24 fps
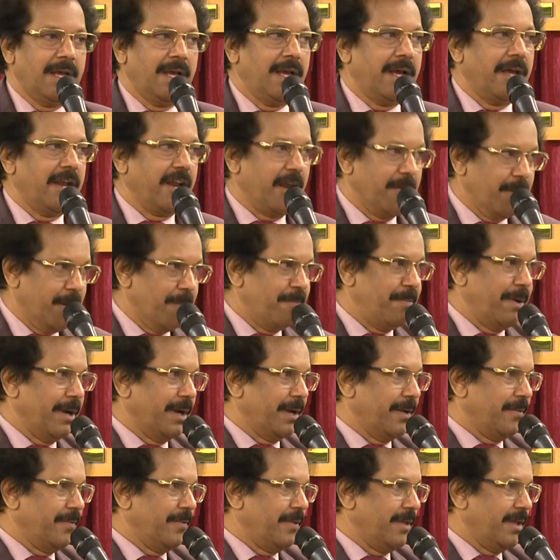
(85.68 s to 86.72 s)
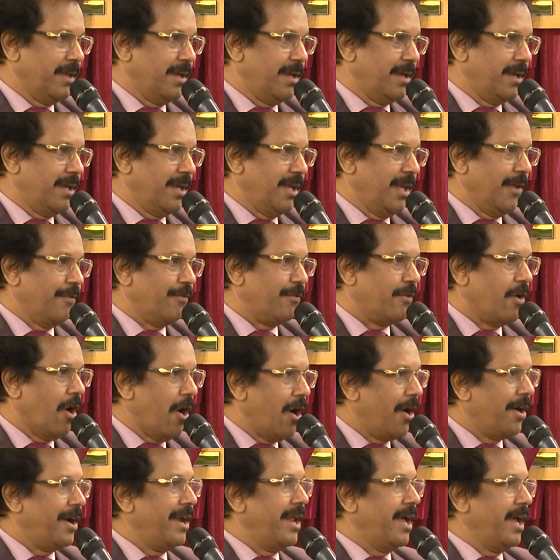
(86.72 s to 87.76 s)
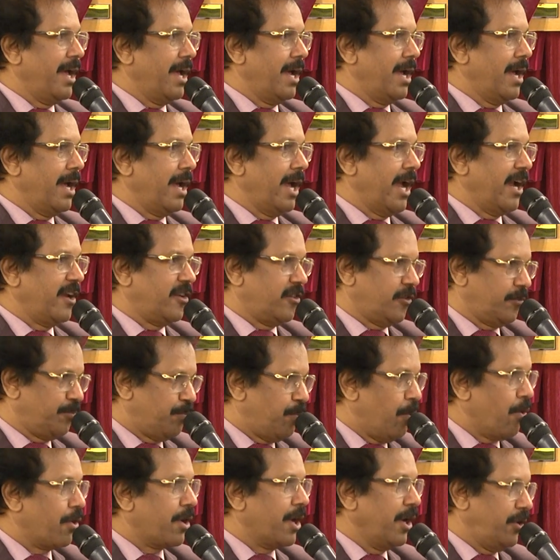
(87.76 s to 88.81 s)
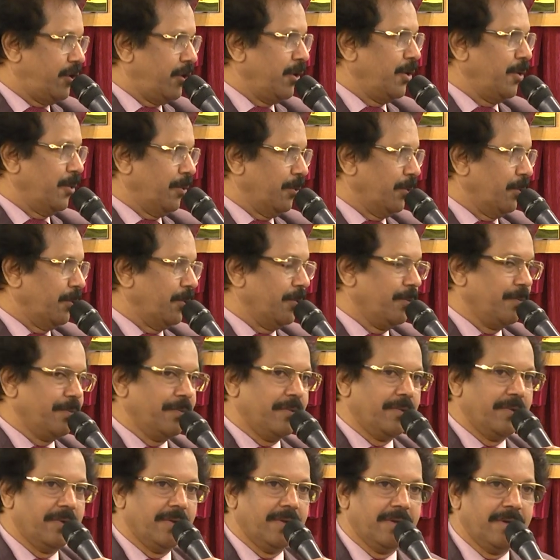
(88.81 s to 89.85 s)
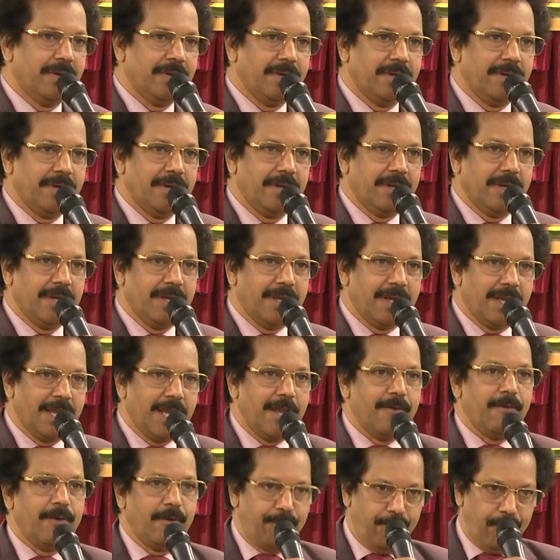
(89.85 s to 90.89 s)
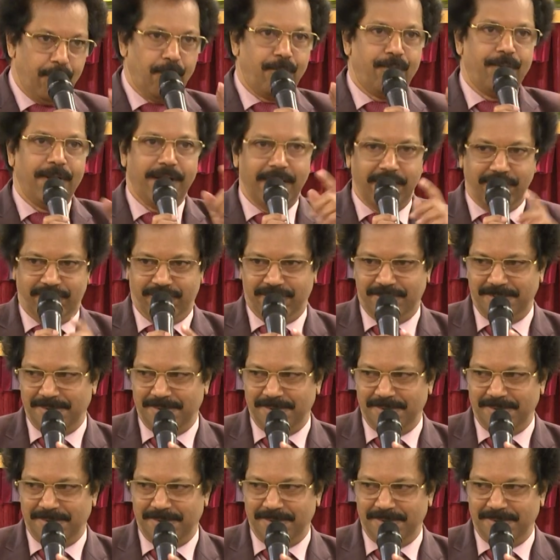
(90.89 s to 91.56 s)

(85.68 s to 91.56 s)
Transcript: remember, if God had spoken to you, He will fulfill it.